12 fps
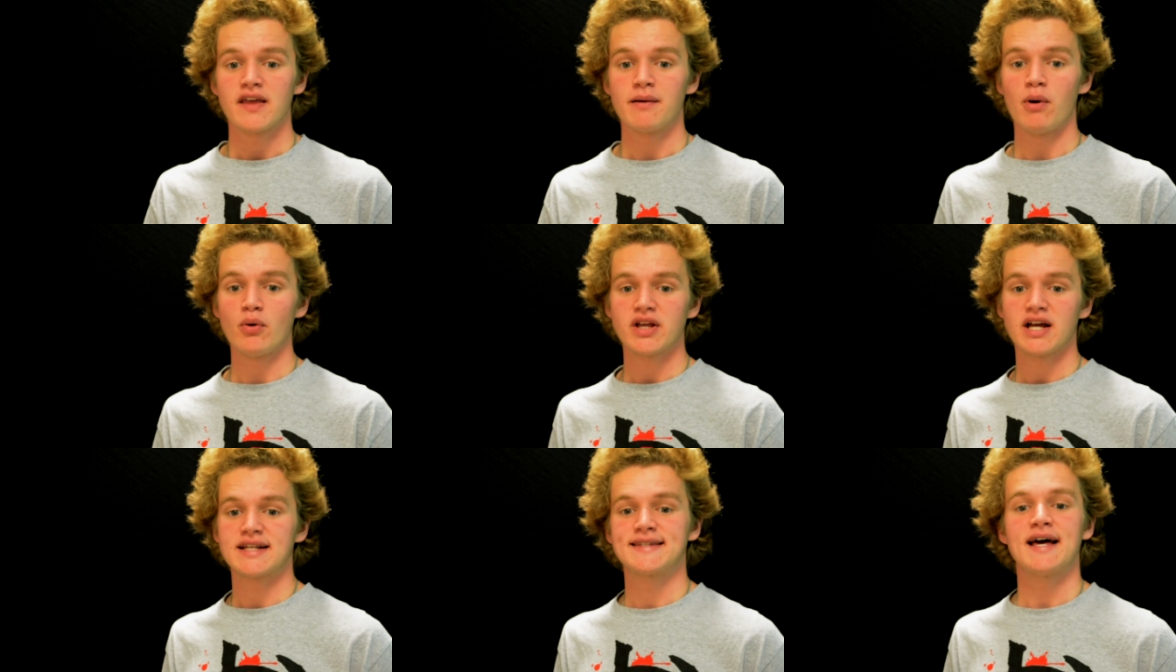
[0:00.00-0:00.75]
ammonia
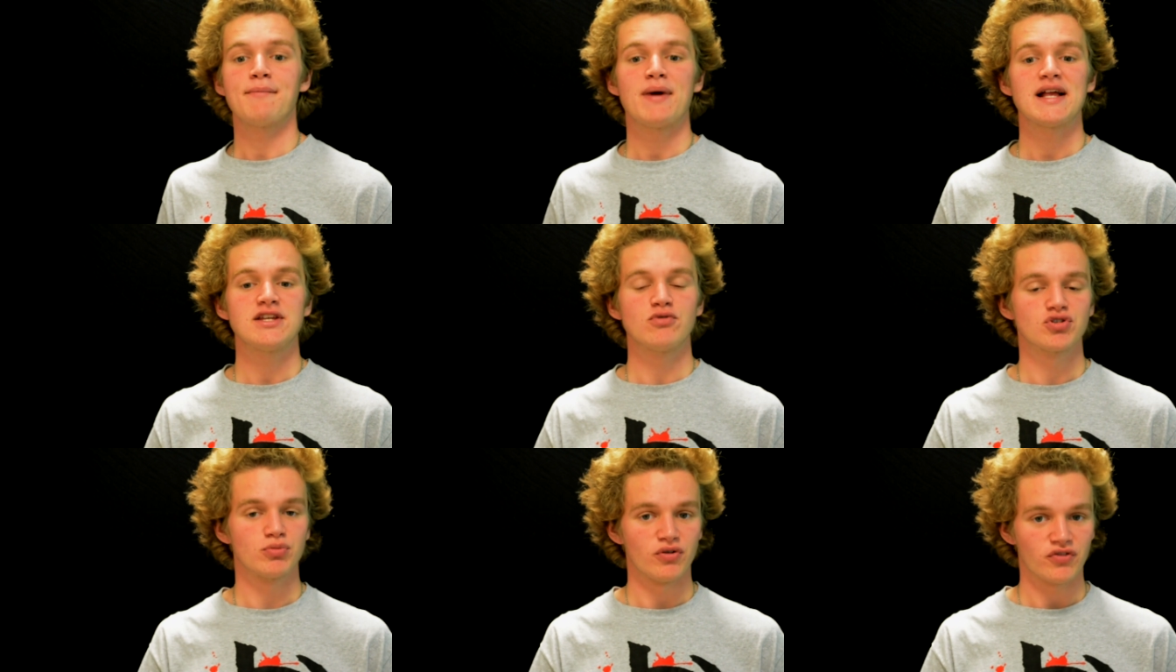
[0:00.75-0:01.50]
is then made
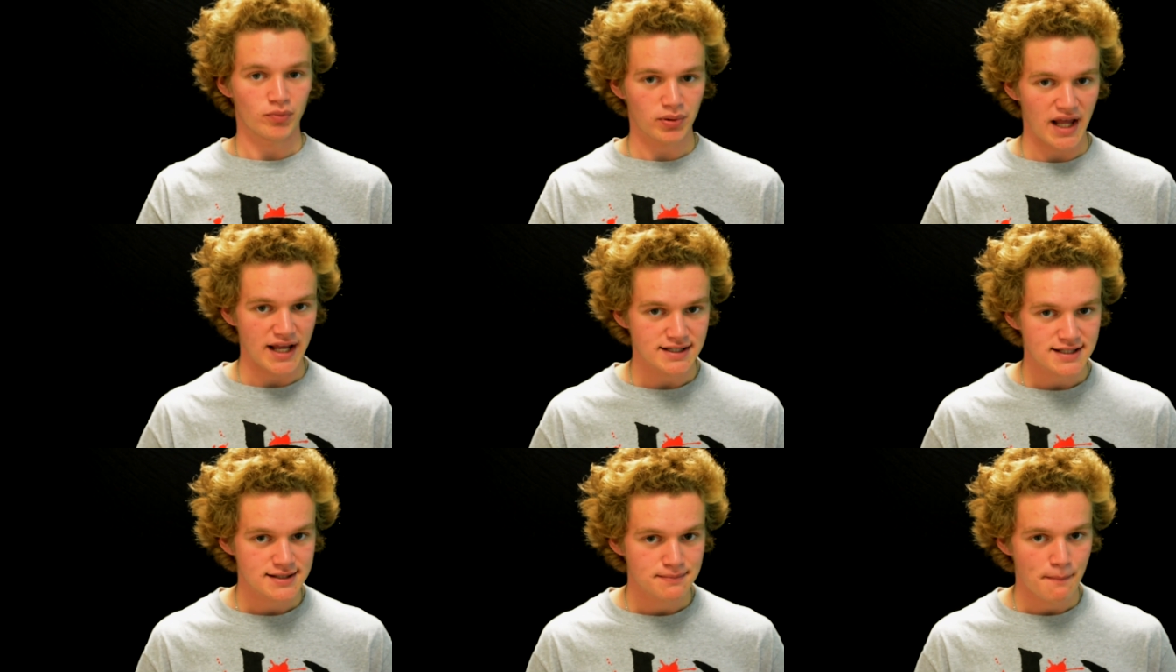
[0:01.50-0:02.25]
usable for
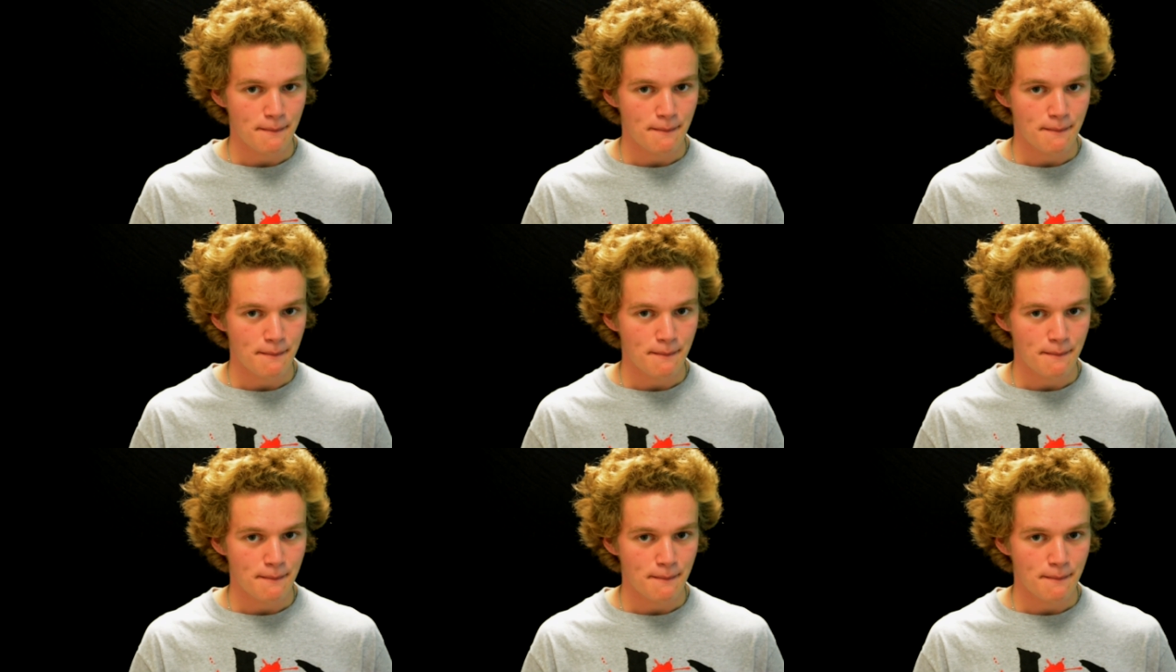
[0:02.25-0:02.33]
plants.